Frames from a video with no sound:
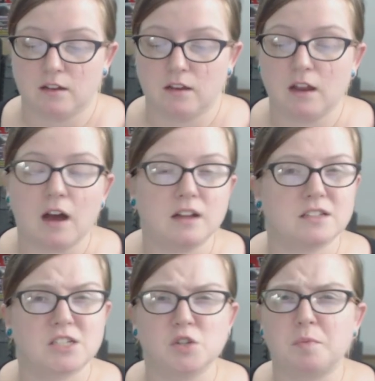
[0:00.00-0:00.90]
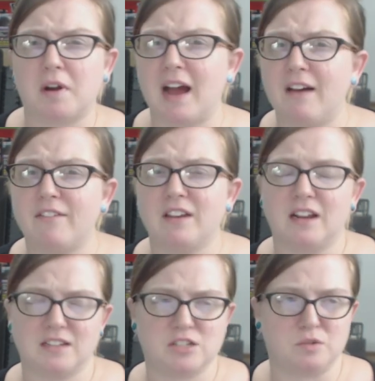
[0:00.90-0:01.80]
Not super heavy,
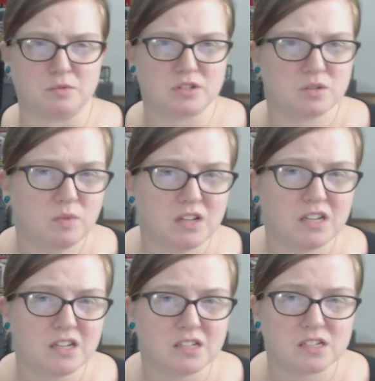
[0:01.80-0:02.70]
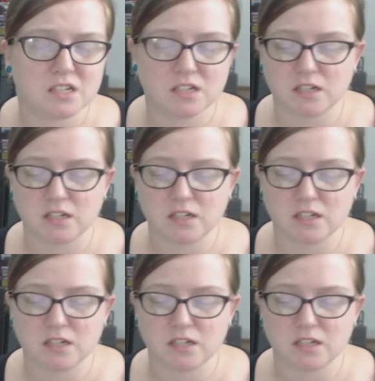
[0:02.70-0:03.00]
not super sweet.